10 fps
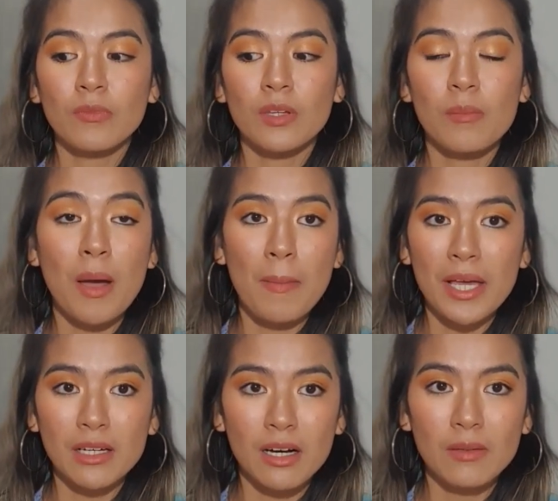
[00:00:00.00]
my
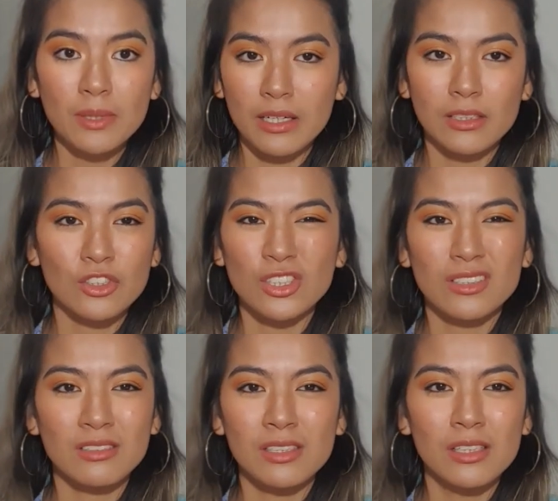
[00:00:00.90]
makeup, like
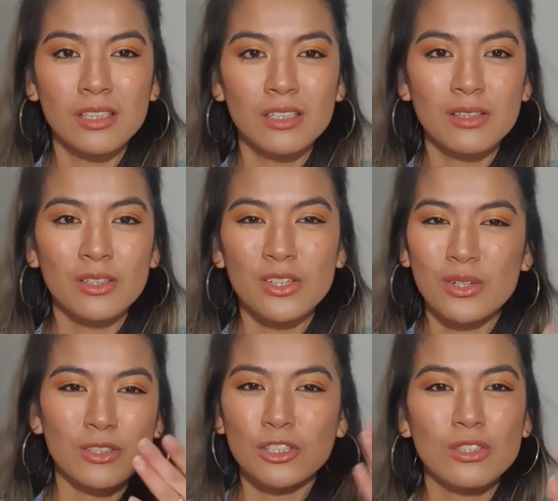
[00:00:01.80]
just, you know,
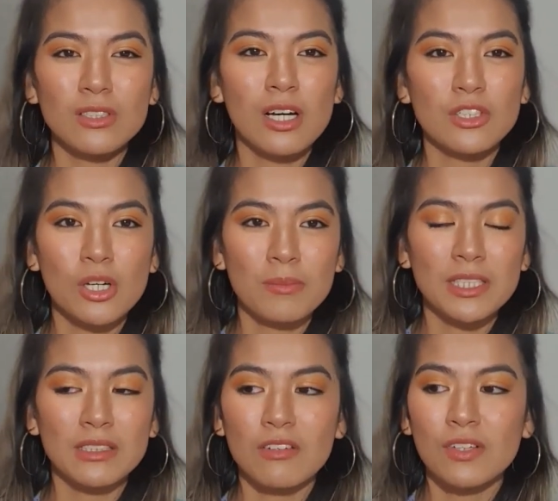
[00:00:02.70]
just to touch up and
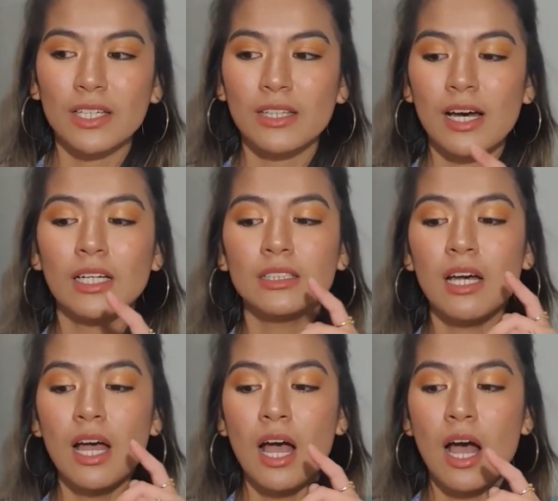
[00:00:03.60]
stuff like that,
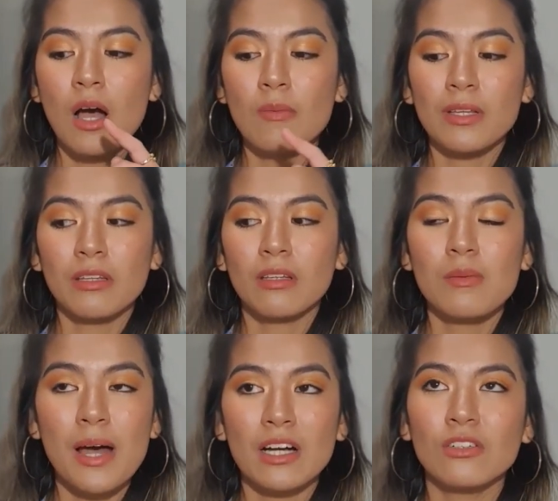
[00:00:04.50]
another
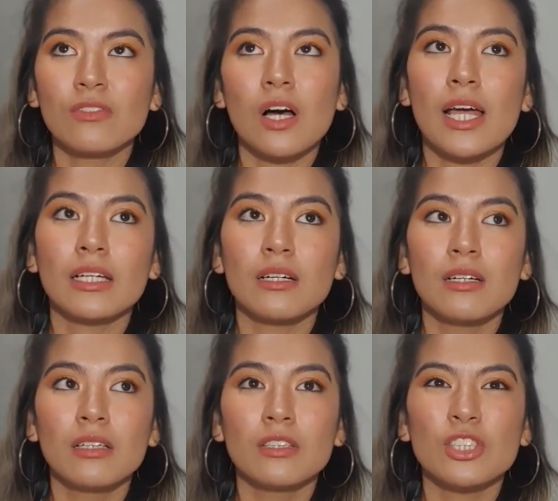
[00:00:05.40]
bag of like
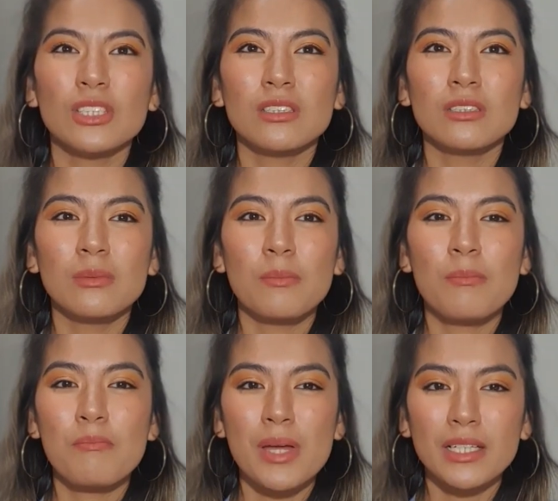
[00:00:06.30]
just
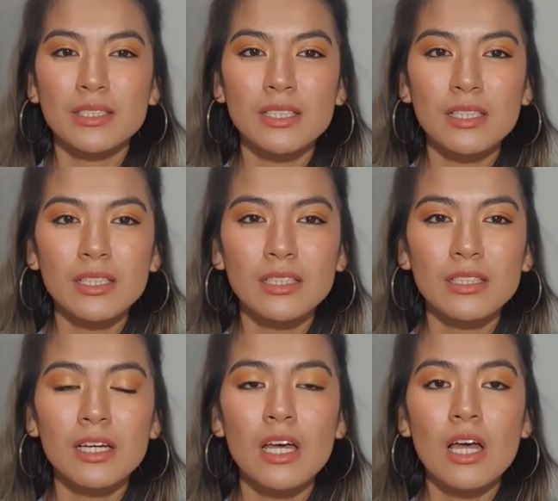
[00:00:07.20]
medicine,
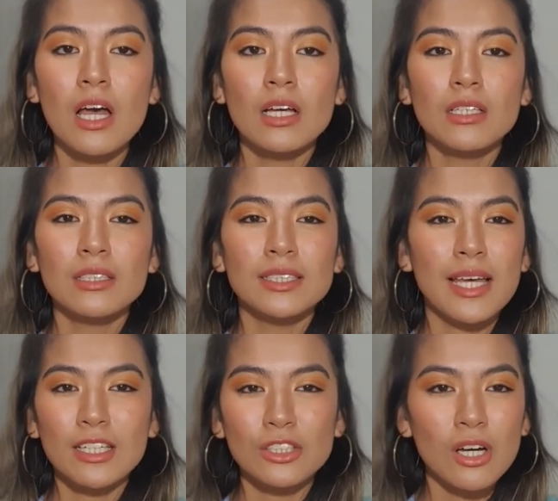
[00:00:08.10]

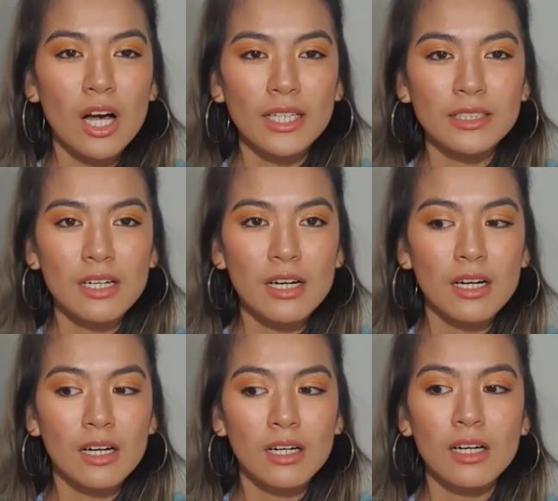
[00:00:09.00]

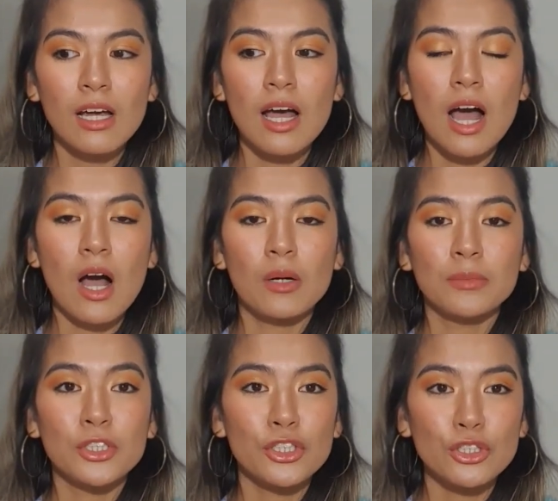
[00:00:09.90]
sanitizer,
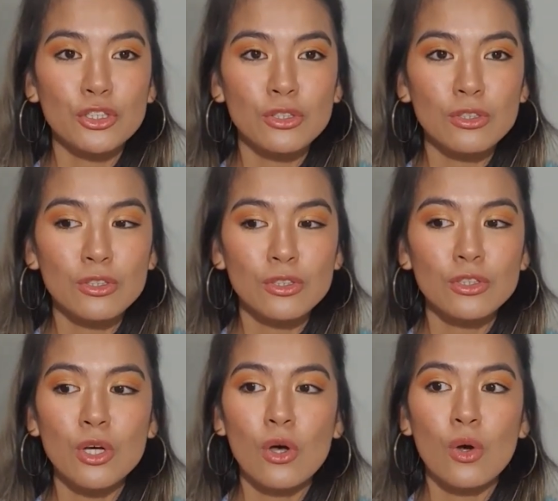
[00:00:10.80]
tissues,
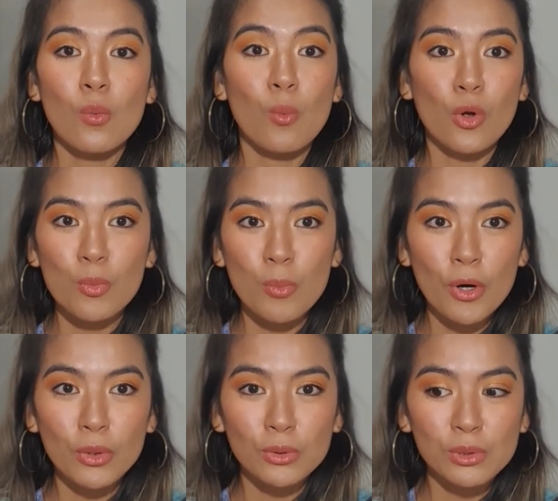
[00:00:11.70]
water
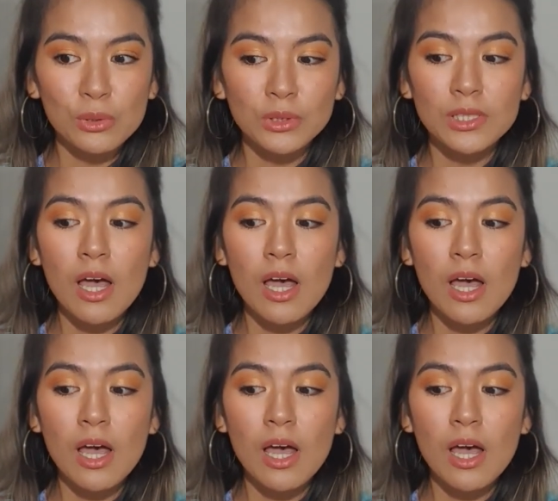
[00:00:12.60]
bottles,